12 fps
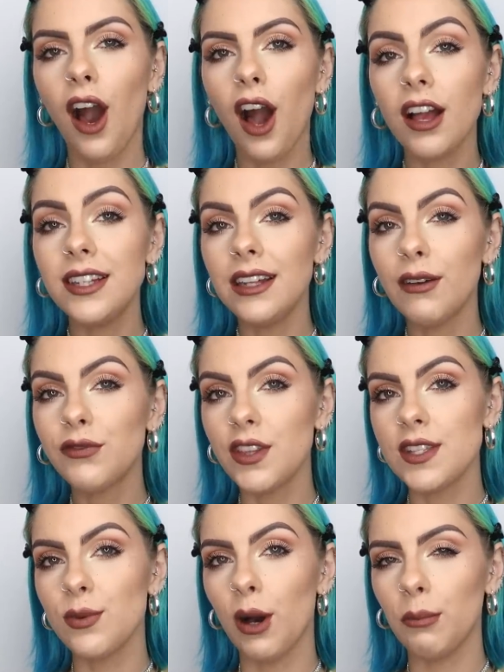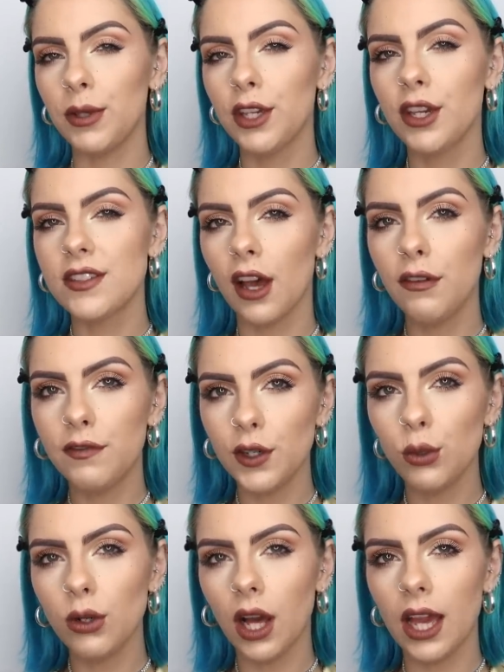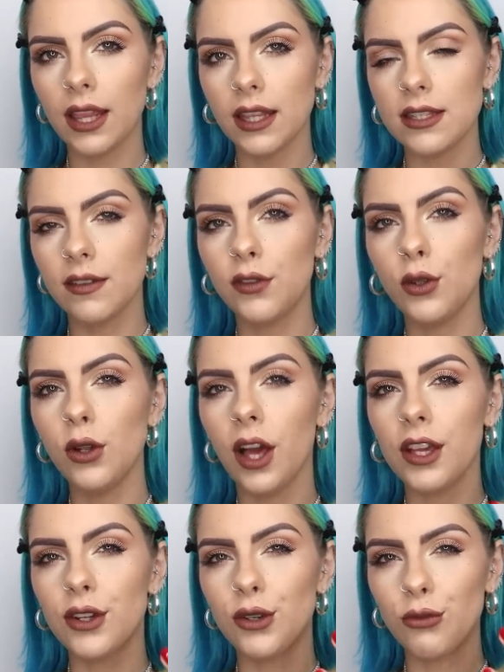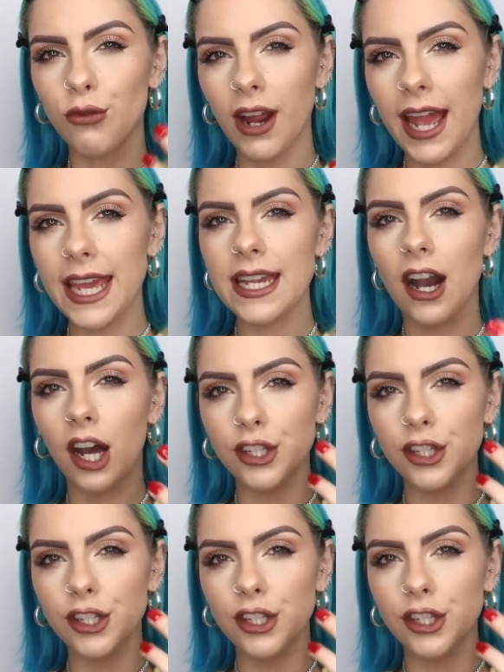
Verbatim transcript: I love this one because I feel like there's a few like grey